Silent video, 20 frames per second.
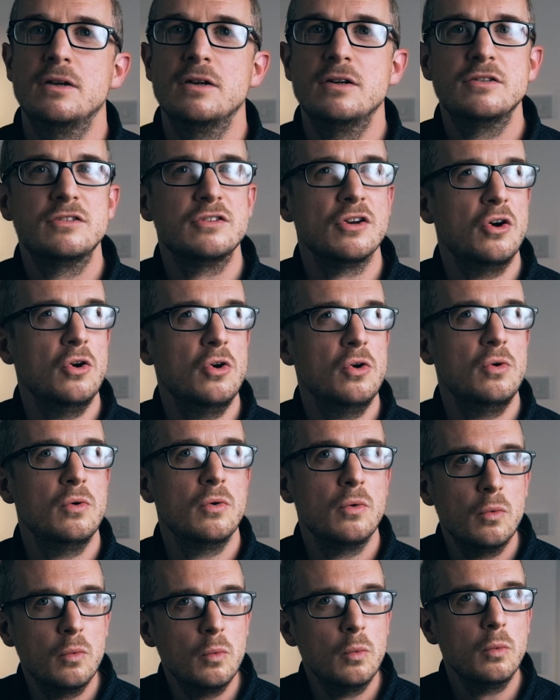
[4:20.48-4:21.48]
So
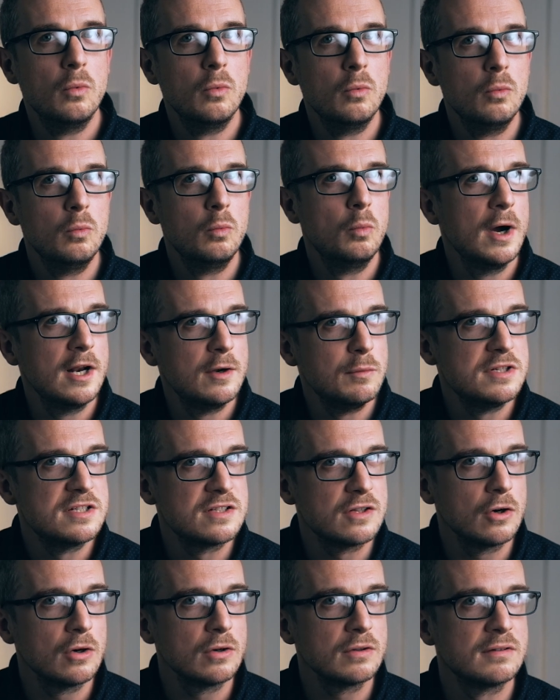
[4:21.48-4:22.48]
where do we
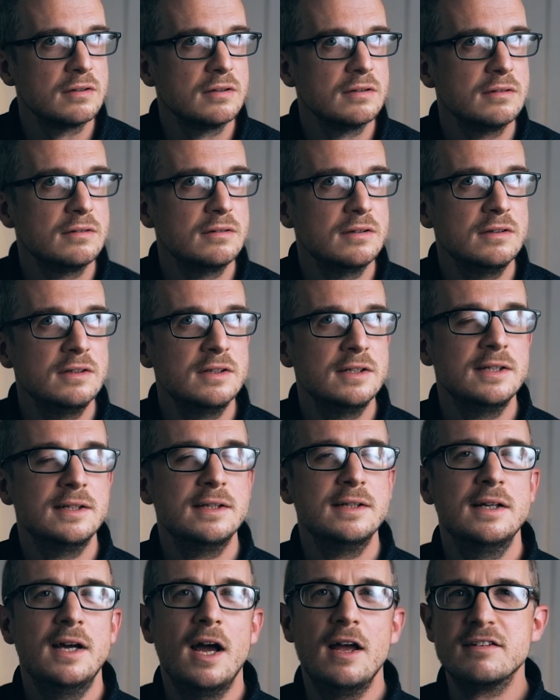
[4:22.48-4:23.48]
start?
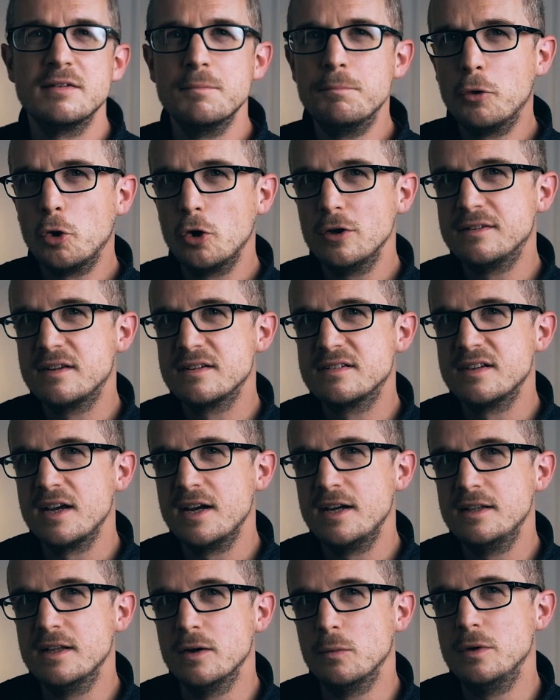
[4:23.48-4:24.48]
It's important to
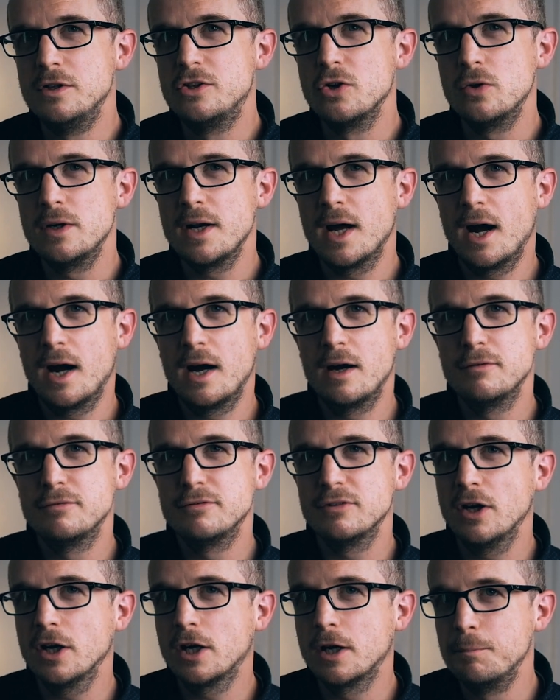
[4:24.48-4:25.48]
say that we don't have
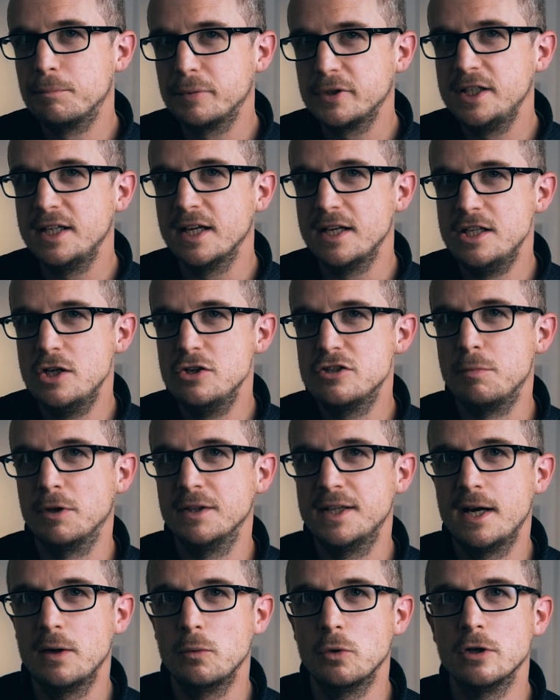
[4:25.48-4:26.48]
a complete and usable
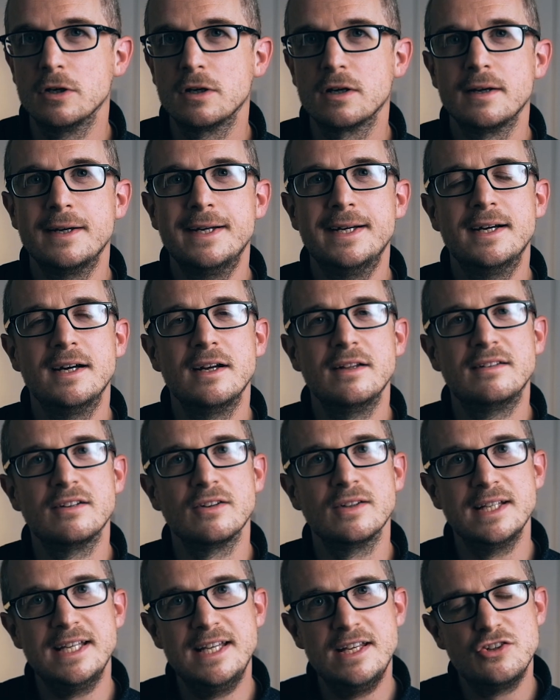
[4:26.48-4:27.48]
network
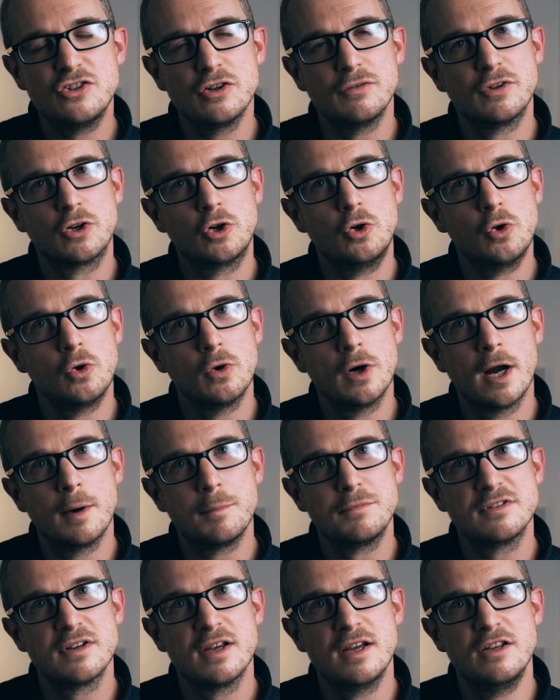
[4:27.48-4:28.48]
until each of the core
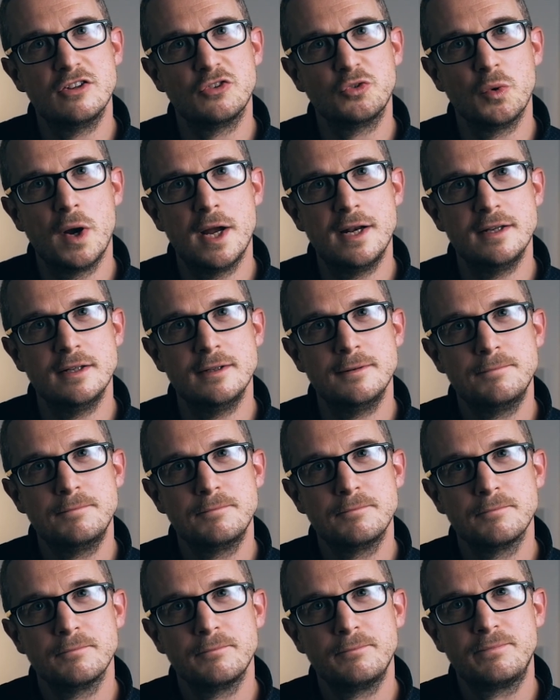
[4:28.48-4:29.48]
apps is ready.
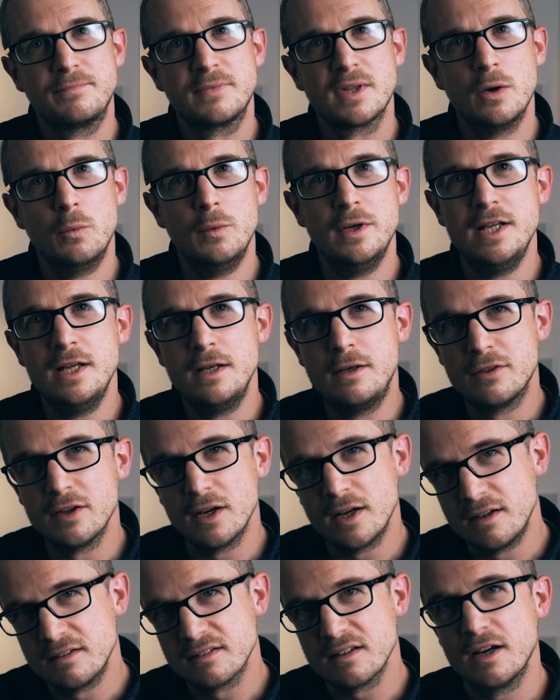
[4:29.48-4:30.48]
We need
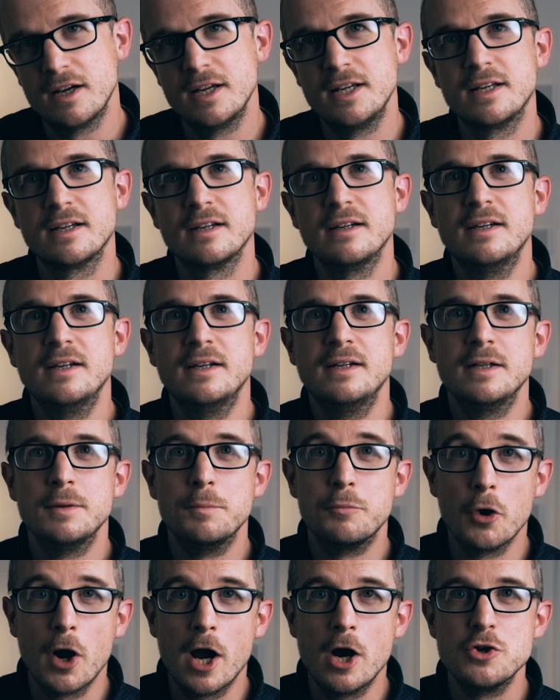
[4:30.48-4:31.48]
things like
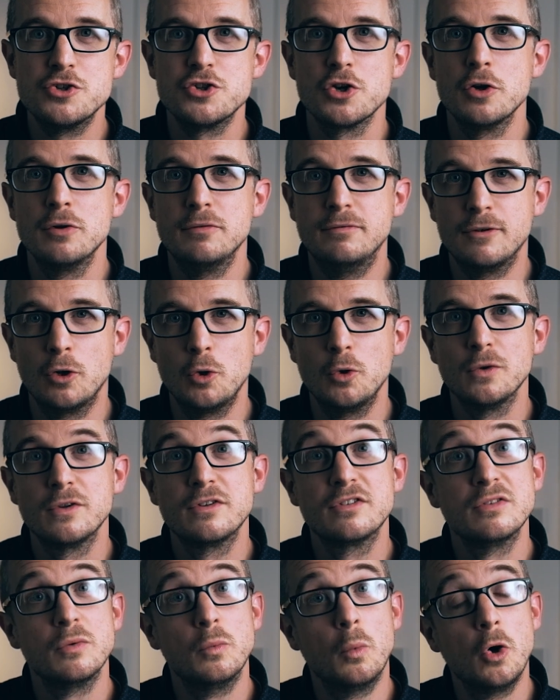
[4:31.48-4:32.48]
browser,
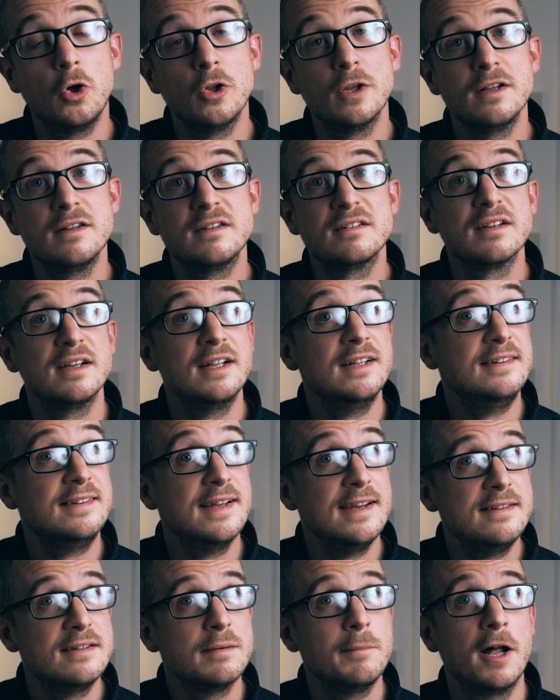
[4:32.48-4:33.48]
vaults, wallets, and
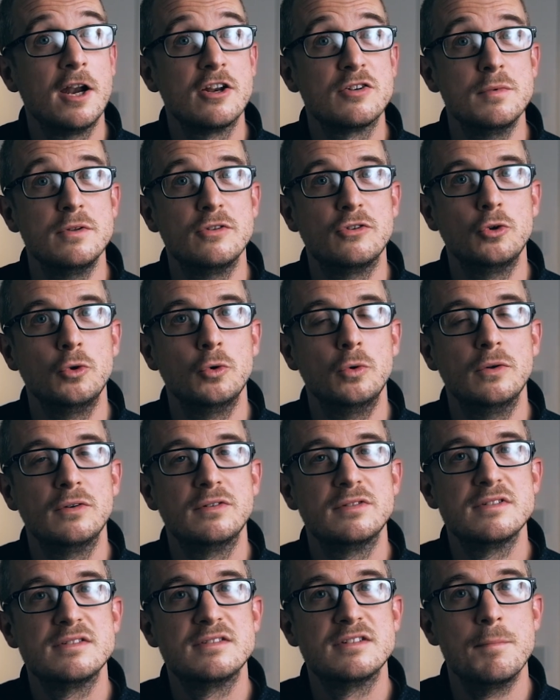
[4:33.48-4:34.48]
data management
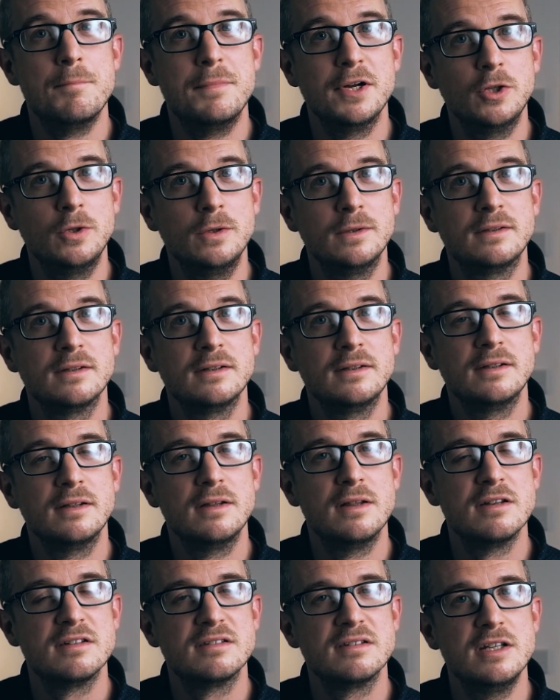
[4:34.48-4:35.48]
tools to build
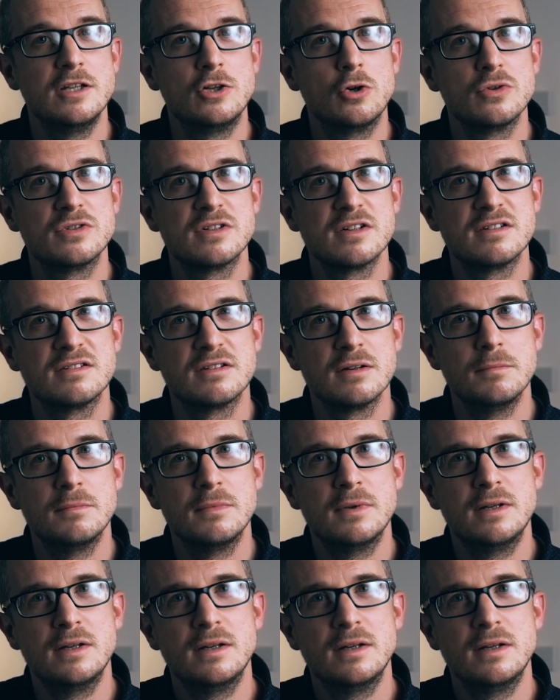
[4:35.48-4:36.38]
this ecosystem.